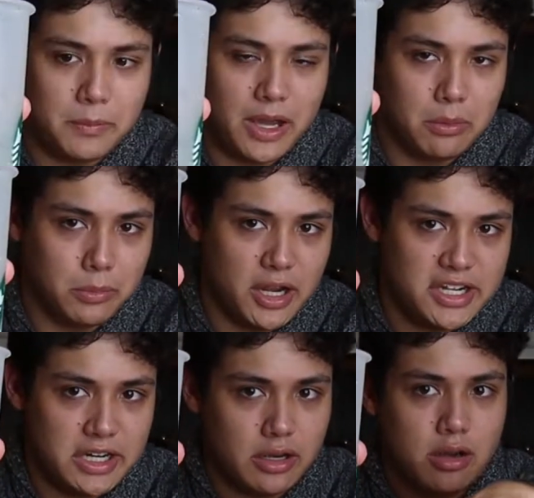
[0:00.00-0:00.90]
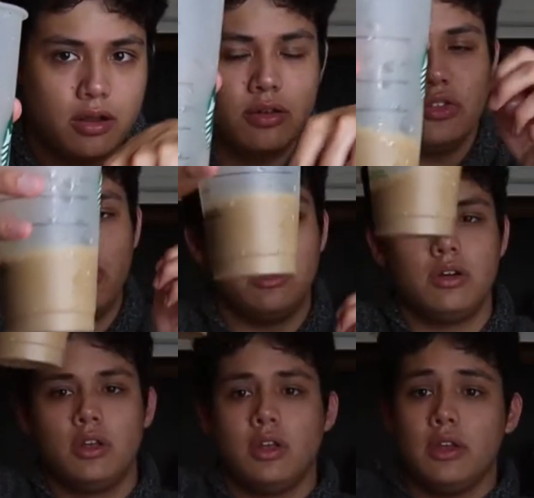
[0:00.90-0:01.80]
bottom line here. So
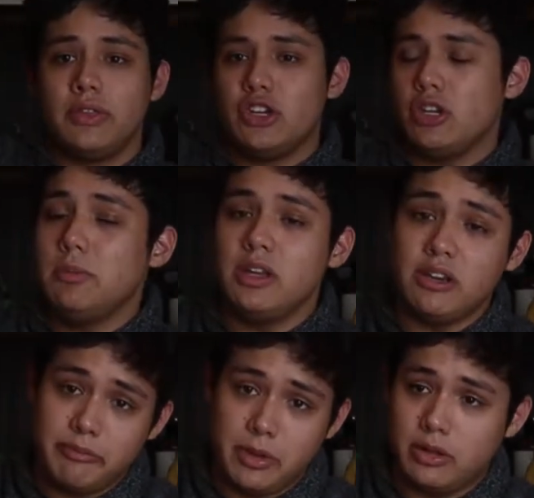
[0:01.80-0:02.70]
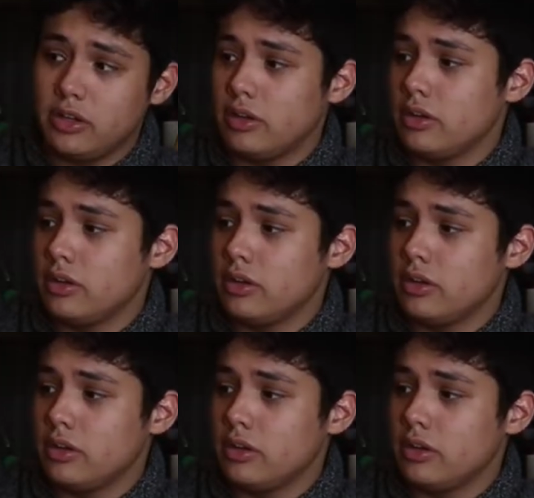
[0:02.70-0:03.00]
that should be enough milk.